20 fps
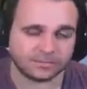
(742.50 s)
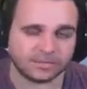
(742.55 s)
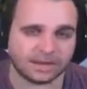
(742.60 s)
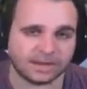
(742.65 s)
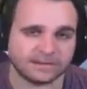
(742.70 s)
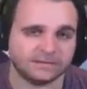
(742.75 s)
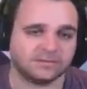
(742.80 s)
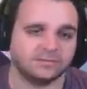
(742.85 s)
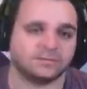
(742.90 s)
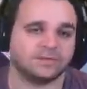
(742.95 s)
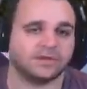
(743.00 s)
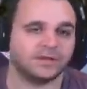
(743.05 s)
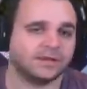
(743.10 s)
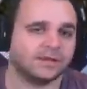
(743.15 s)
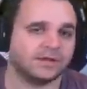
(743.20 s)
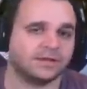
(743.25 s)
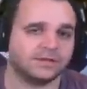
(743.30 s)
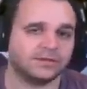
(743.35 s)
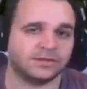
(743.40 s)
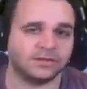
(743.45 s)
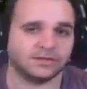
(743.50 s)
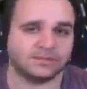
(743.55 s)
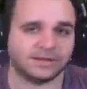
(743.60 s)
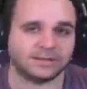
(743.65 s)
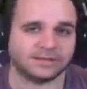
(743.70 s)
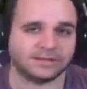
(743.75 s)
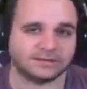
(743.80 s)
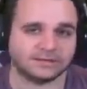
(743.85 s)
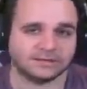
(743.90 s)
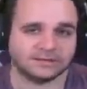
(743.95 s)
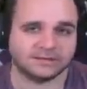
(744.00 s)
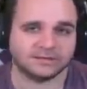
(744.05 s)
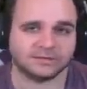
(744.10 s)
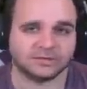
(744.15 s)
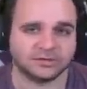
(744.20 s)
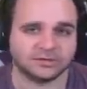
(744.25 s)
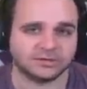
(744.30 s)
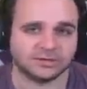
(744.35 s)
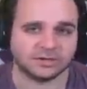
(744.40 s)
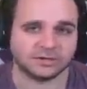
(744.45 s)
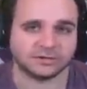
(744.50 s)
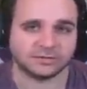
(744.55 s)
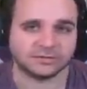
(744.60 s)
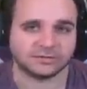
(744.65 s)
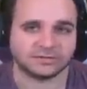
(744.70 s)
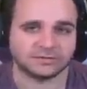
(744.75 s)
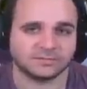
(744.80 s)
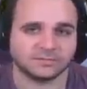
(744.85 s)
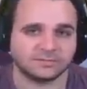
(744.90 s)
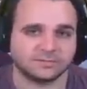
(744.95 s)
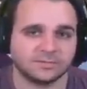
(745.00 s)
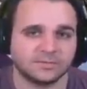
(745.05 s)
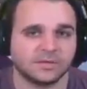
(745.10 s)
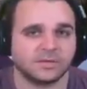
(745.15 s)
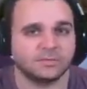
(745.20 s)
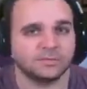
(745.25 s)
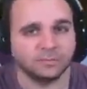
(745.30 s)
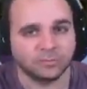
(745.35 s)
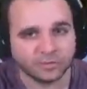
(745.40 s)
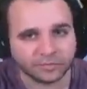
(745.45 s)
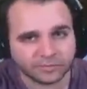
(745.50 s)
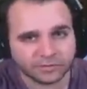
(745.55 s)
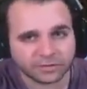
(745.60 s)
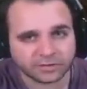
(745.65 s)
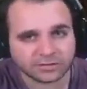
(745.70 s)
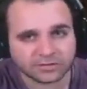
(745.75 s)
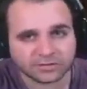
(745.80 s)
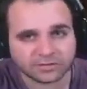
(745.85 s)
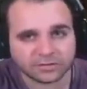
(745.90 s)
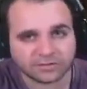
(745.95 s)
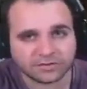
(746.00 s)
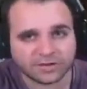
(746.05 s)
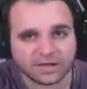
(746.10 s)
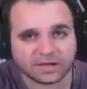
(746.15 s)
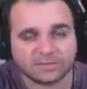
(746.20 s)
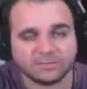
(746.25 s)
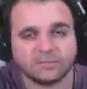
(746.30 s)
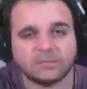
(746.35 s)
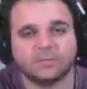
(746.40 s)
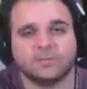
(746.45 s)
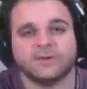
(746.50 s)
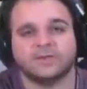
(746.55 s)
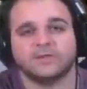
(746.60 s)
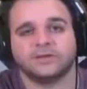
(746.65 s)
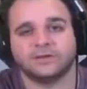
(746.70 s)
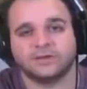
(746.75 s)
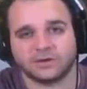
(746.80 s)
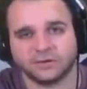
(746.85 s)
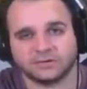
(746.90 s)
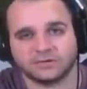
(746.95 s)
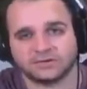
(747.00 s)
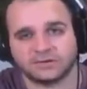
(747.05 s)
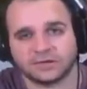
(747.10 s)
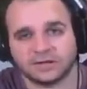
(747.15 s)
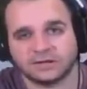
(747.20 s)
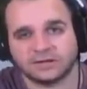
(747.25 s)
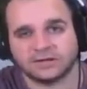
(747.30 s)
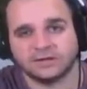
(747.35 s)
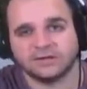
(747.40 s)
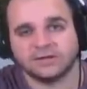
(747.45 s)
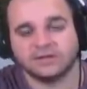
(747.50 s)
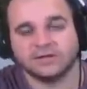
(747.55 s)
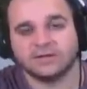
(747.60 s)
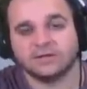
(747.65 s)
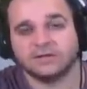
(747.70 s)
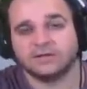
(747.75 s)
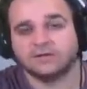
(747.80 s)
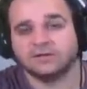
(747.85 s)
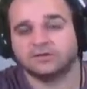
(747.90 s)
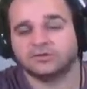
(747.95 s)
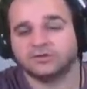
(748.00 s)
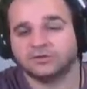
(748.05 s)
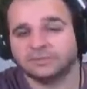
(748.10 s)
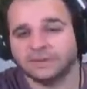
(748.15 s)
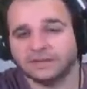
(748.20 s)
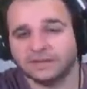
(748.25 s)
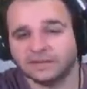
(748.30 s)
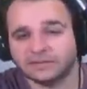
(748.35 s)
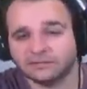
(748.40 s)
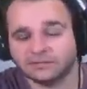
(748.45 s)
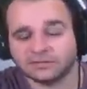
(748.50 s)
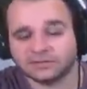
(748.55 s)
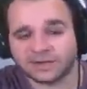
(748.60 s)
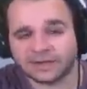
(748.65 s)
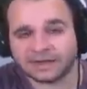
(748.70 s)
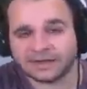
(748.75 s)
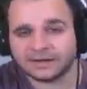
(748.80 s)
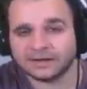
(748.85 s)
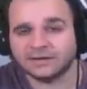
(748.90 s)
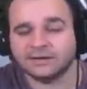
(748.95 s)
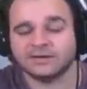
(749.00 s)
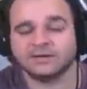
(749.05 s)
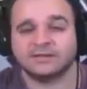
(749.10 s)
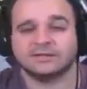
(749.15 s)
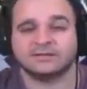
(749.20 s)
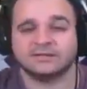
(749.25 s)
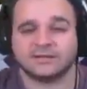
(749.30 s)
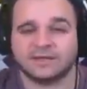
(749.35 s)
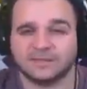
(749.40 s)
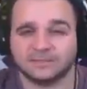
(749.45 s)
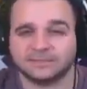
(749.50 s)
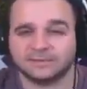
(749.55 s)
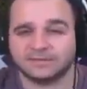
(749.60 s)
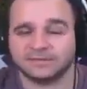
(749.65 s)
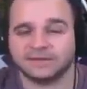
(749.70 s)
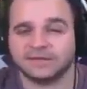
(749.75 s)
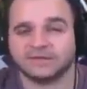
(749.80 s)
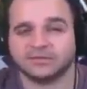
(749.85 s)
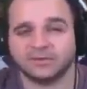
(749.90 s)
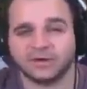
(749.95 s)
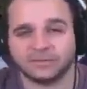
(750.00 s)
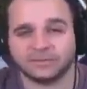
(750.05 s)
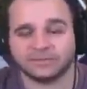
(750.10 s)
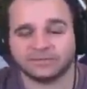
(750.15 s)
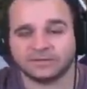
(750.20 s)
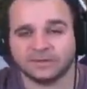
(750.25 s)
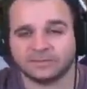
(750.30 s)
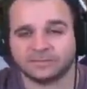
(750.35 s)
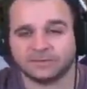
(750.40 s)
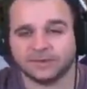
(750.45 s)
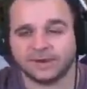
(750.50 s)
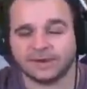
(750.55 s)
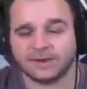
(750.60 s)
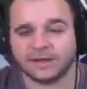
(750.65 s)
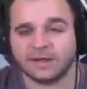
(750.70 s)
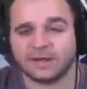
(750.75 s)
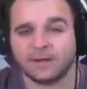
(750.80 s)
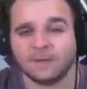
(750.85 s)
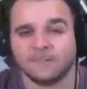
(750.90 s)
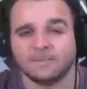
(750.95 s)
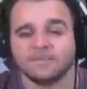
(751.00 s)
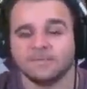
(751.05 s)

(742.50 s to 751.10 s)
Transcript: as a player, you can make that decision yourselves. Moving on to the farm where the ghosts are. Should be level 10, 10%, 20% by now.